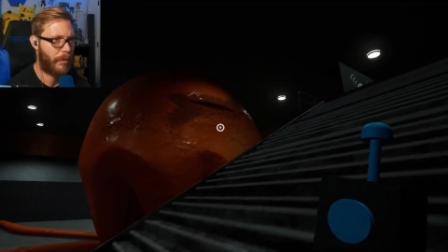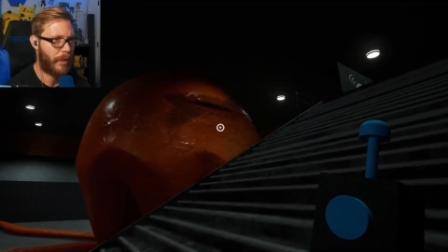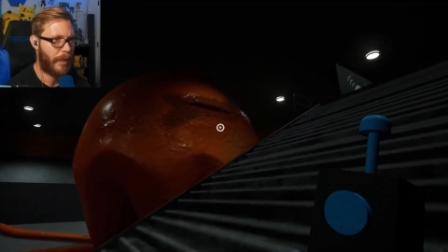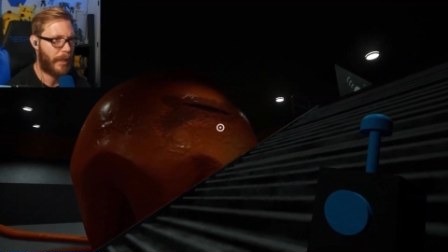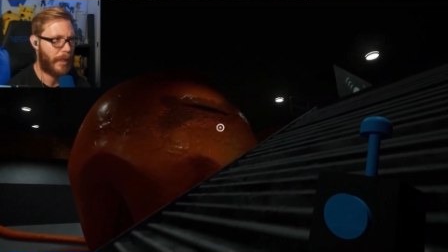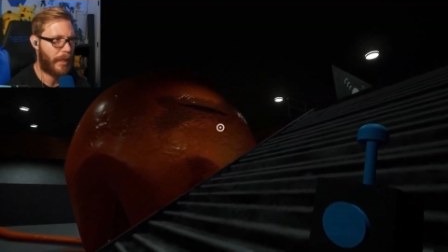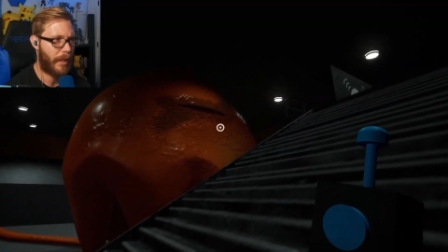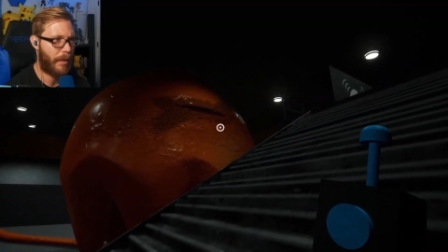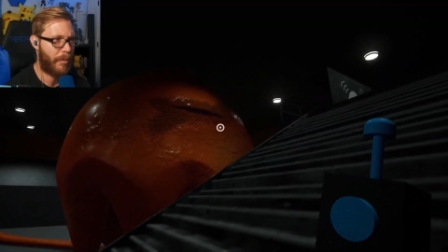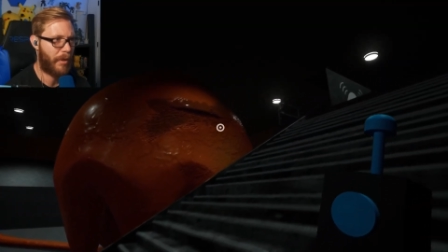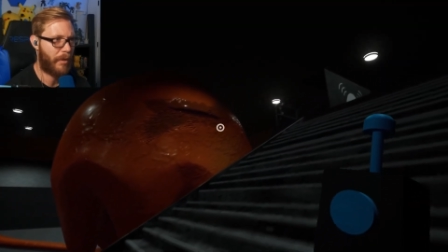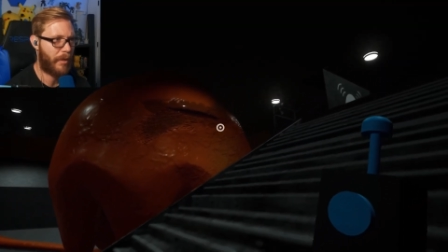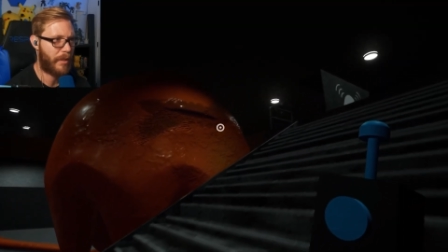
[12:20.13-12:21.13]
going to get up
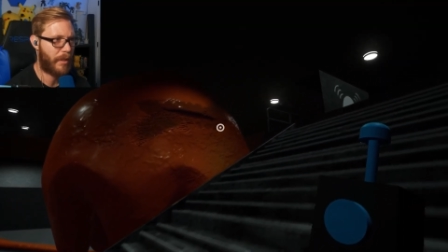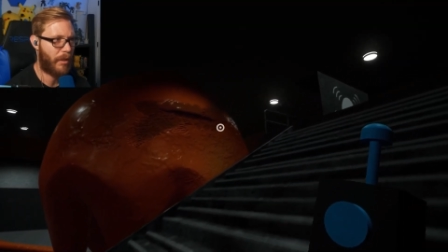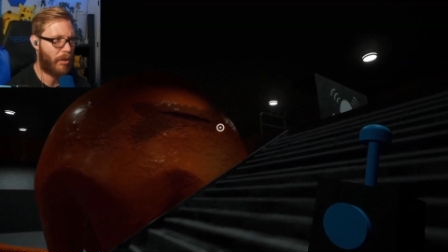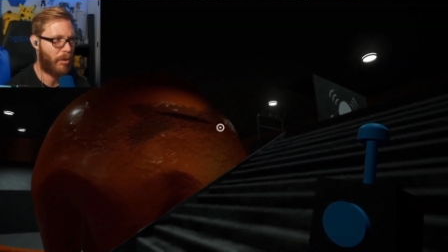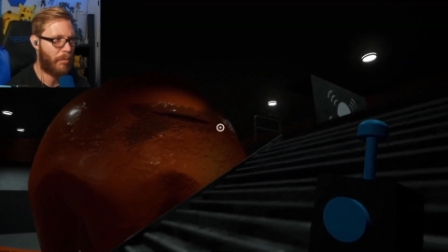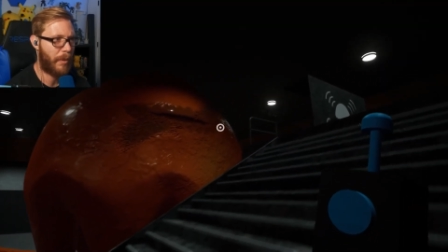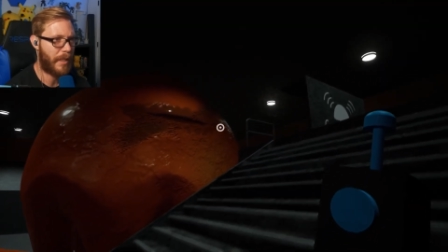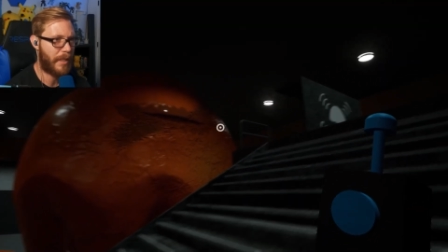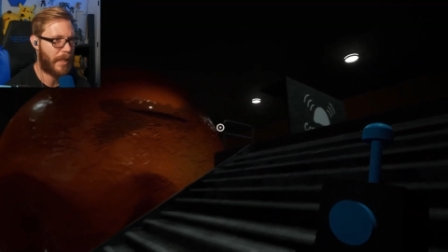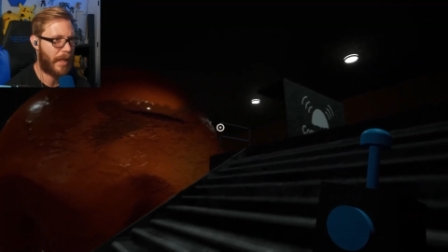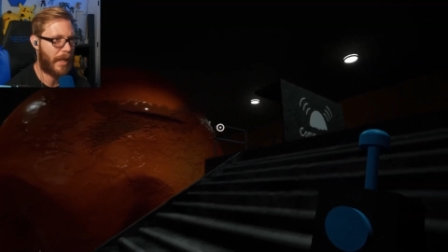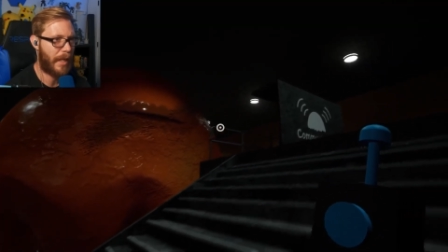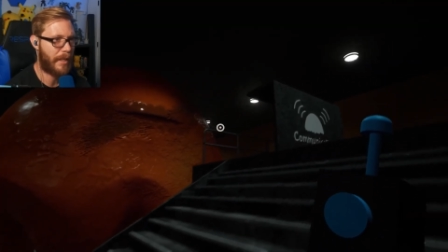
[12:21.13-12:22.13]
here and he's going to open his
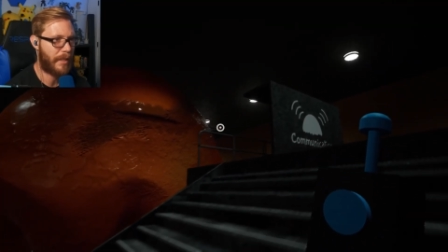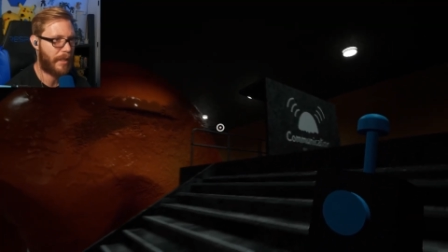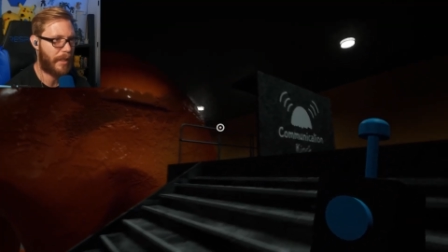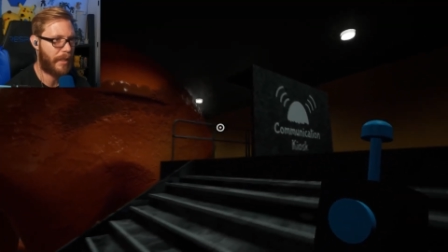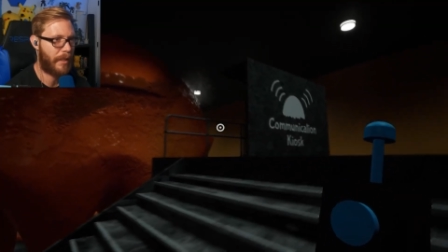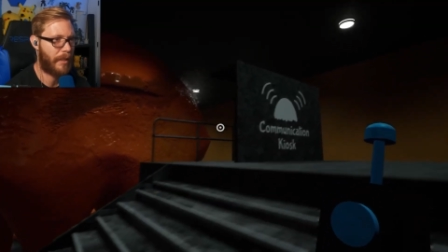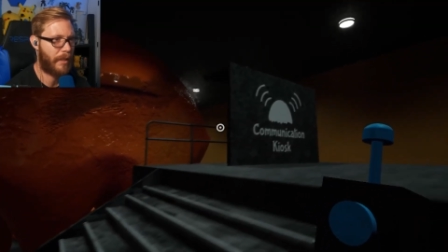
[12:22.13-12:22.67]
eye, isn't he?